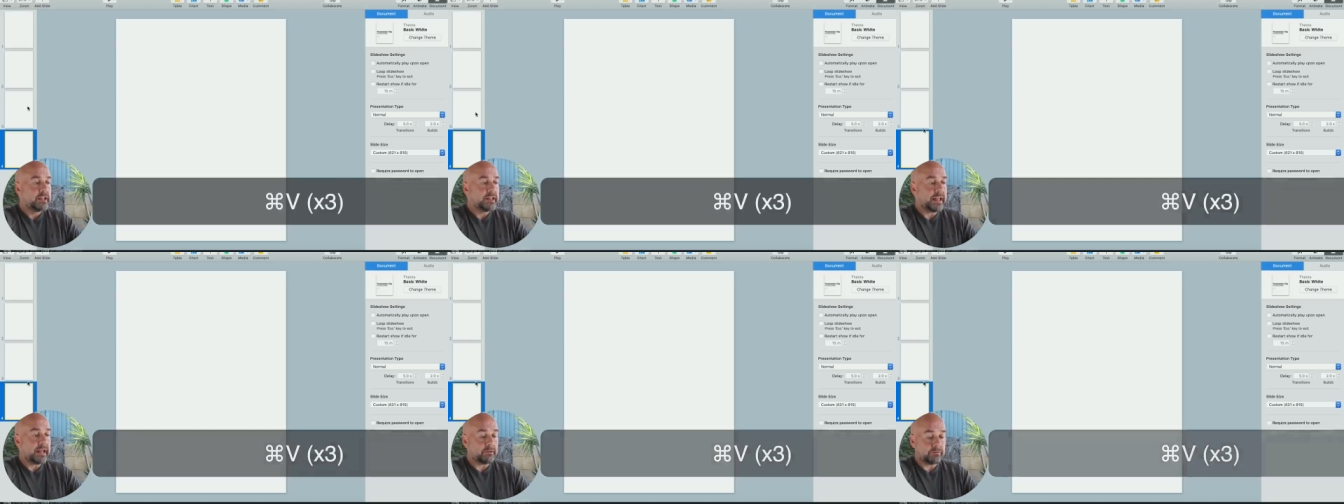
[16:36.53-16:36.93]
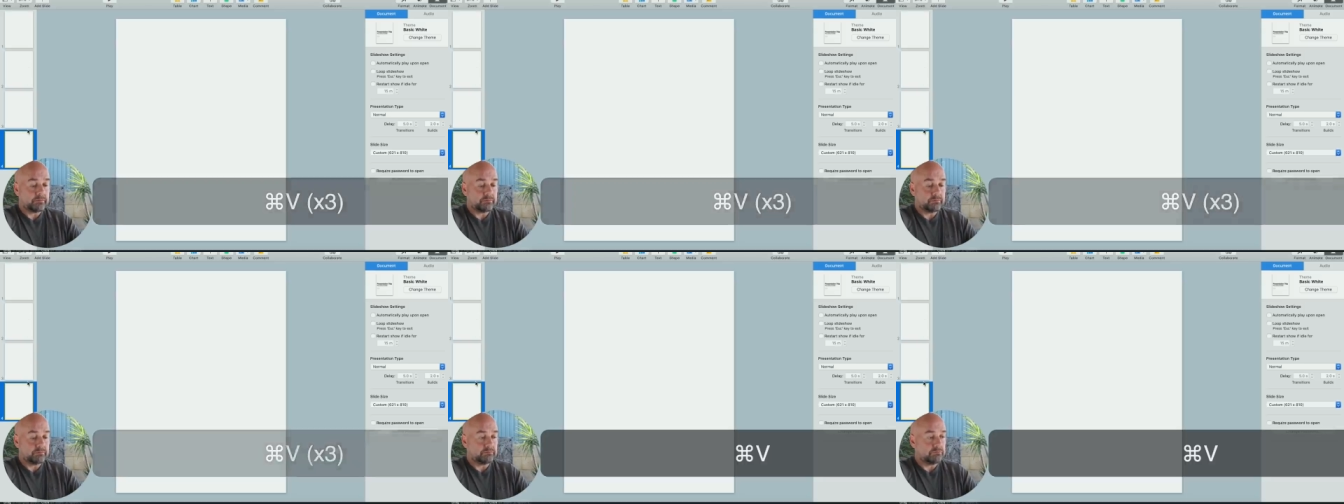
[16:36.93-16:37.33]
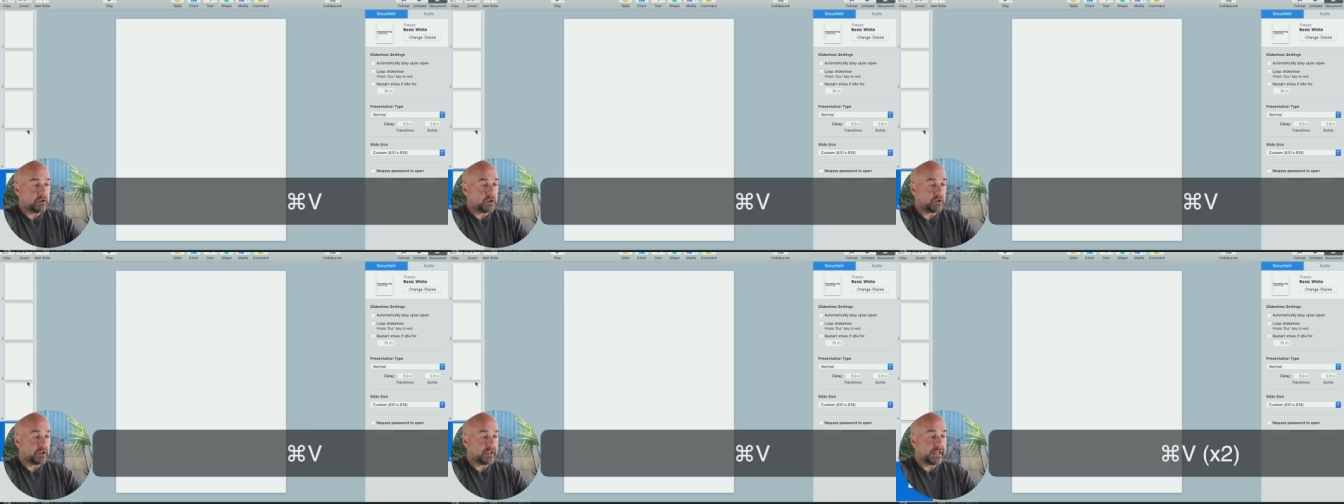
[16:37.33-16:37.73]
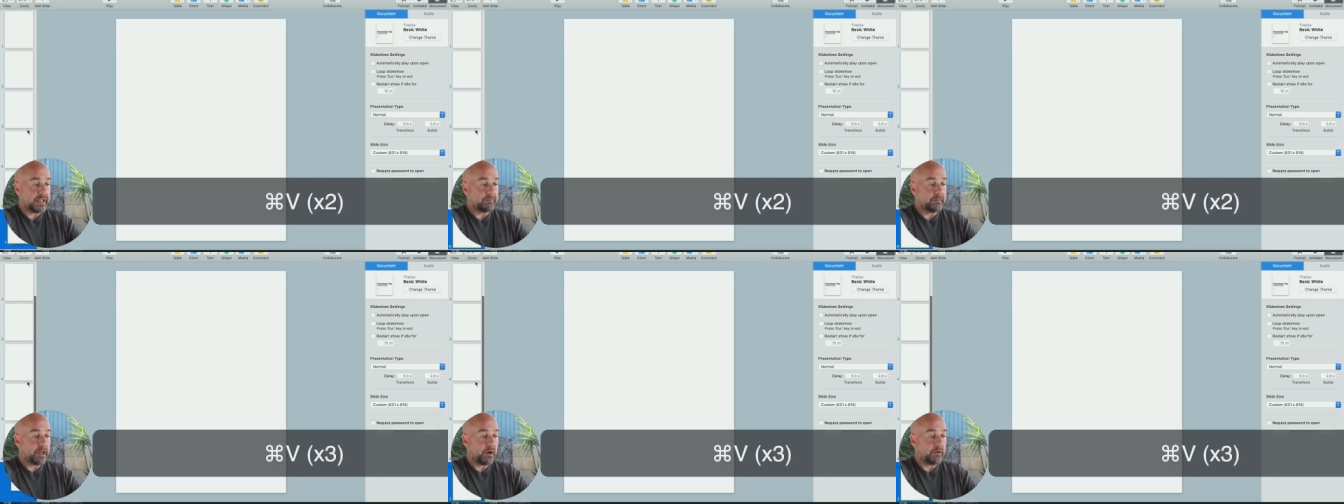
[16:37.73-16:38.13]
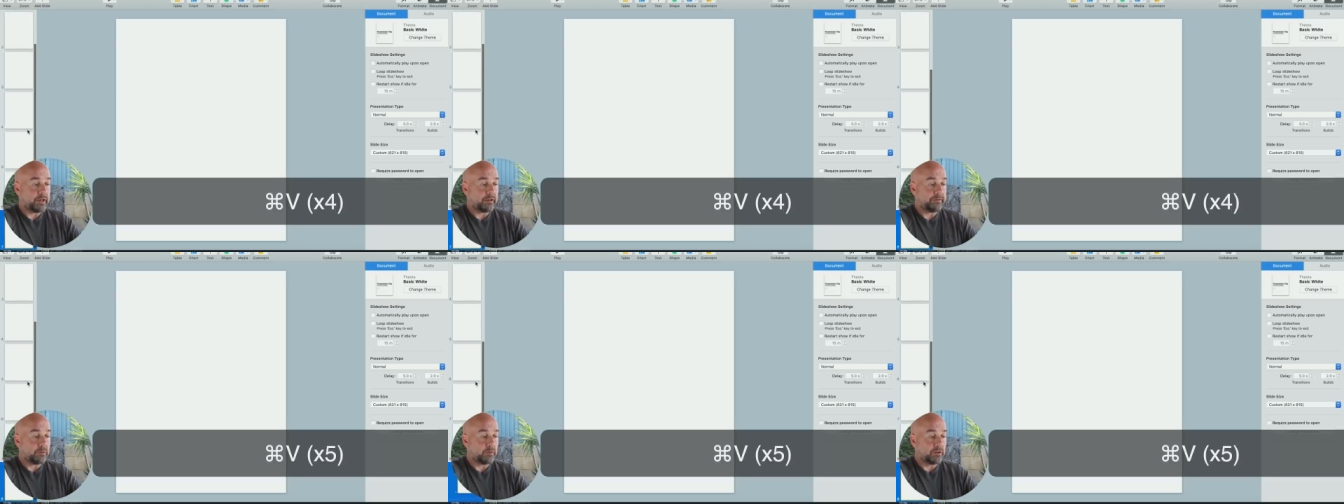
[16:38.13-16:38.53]
Now, you could keep going
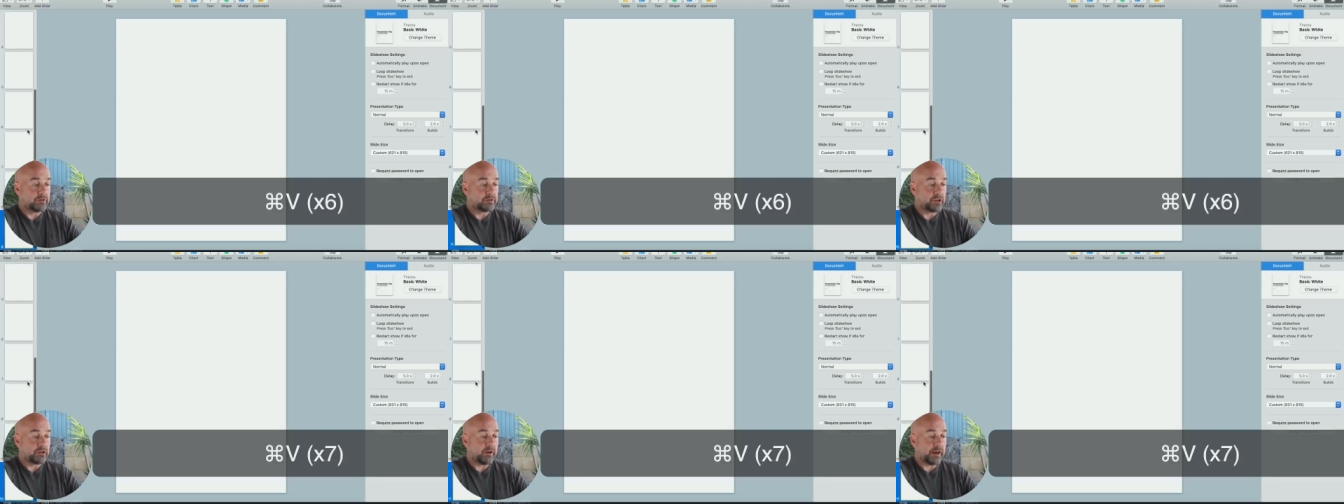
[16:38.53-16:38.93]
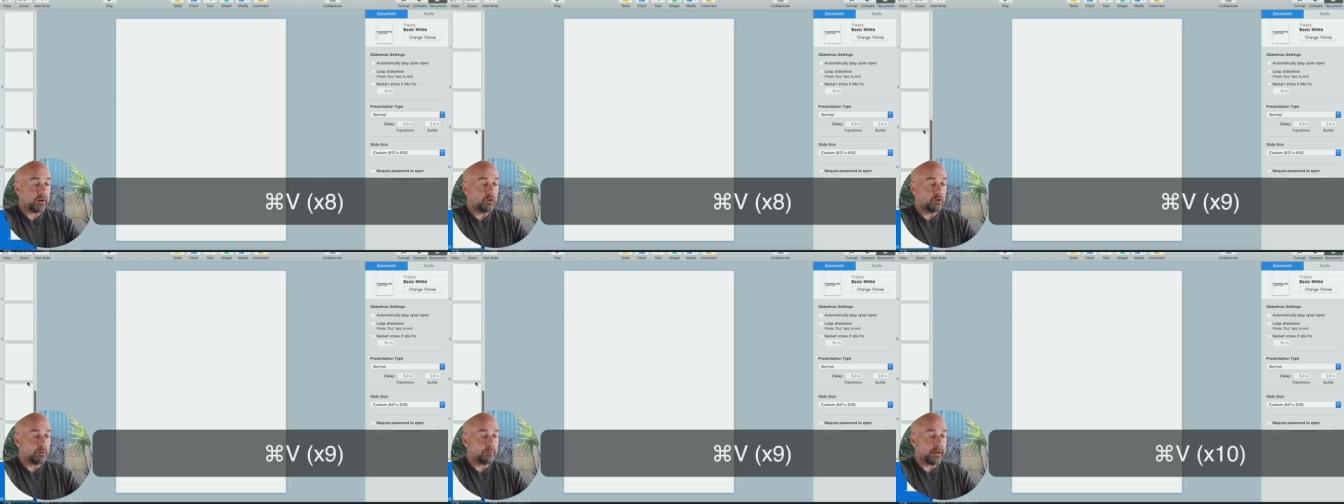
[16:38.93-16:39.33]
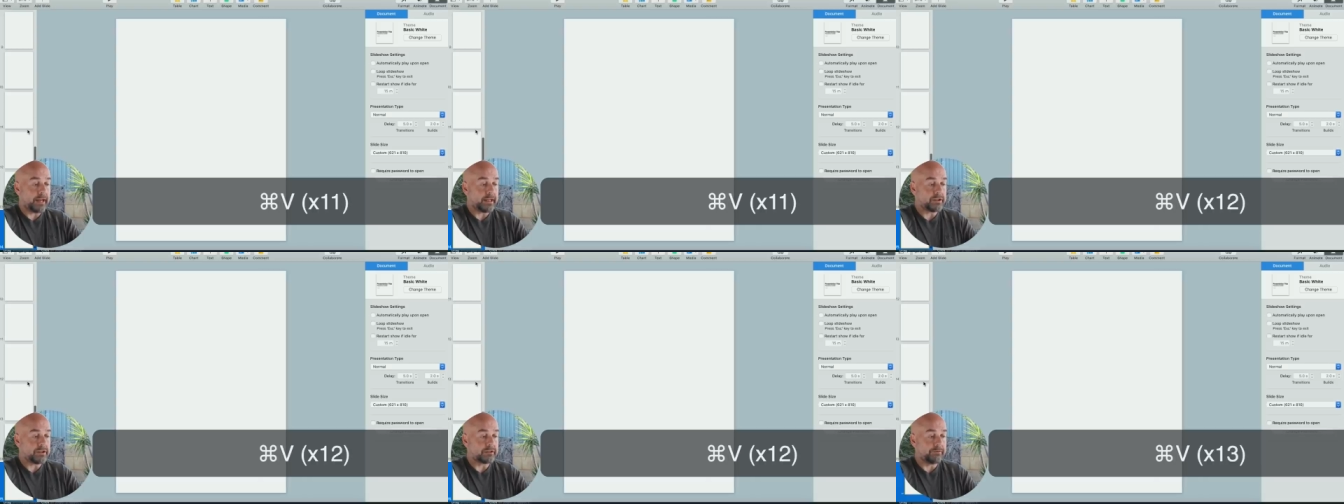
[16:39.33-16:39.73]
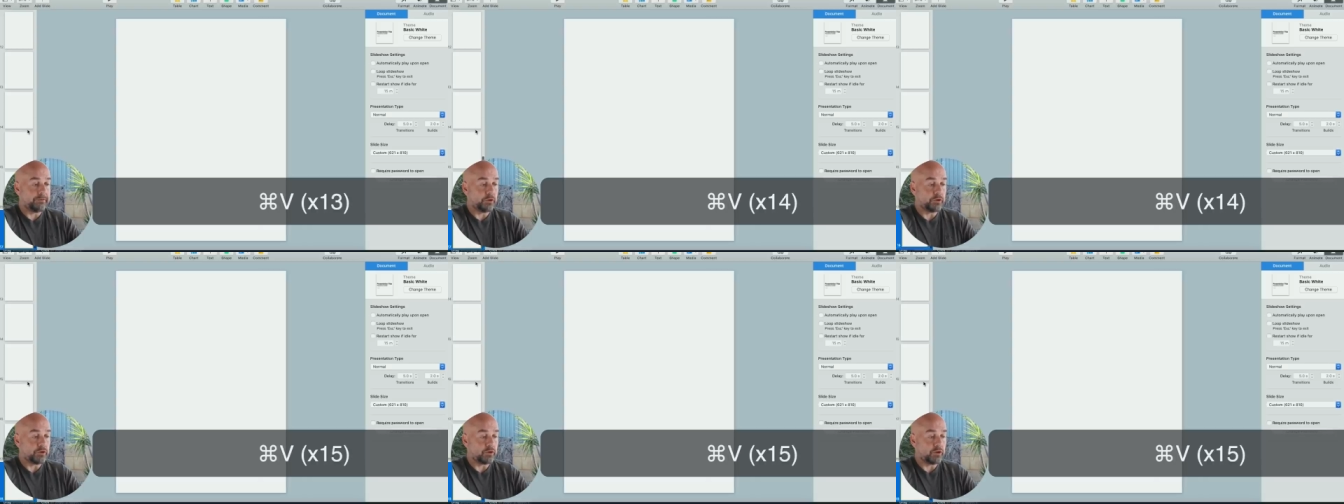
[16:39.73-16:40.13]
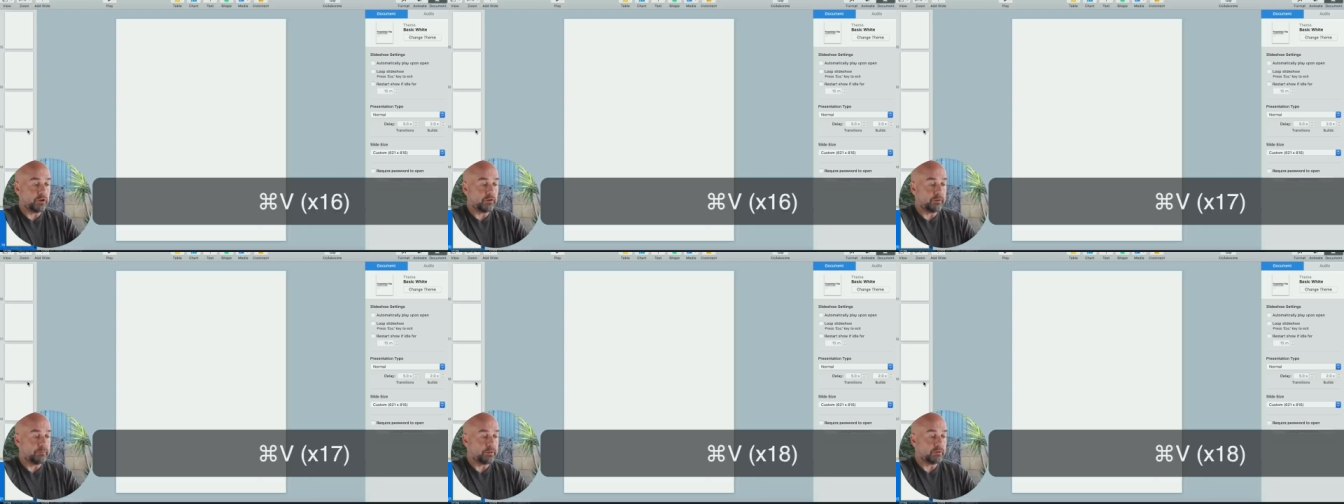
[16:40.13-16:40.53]
if you want to create all the pages for your
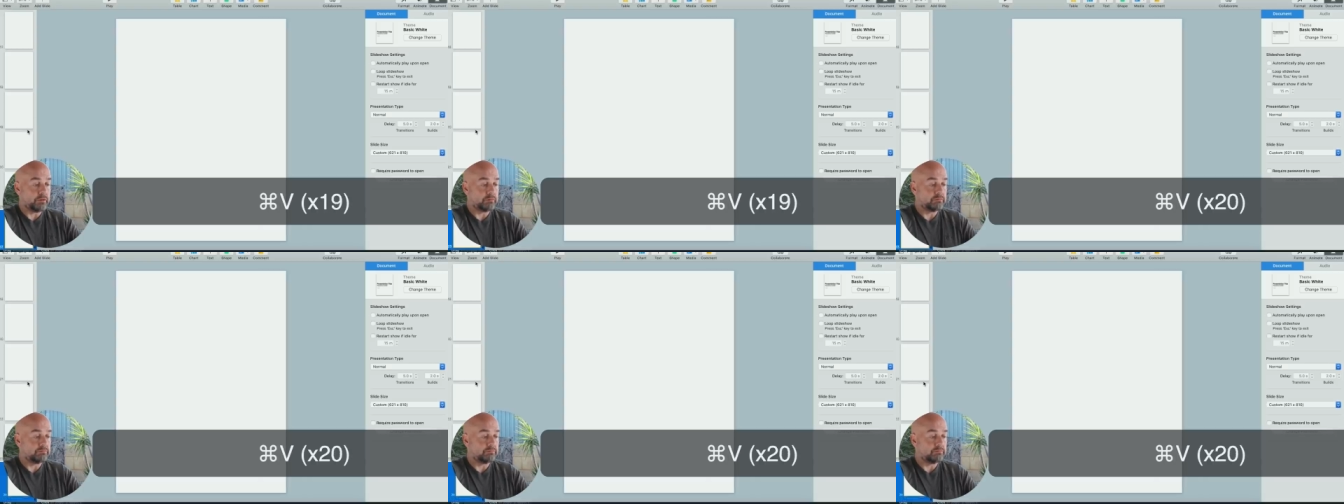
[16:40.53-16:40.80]
colouring book.